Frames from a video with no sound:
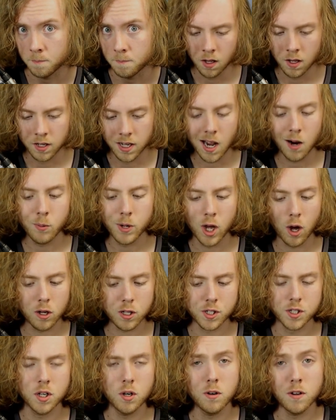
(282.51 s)
Now, we
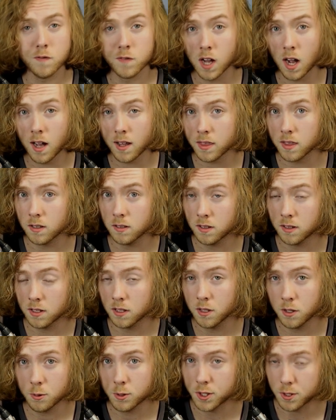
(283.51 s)
also have got the
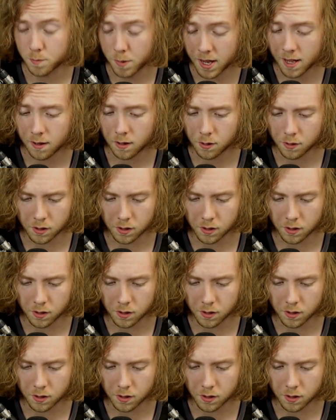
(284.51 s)
newest banner,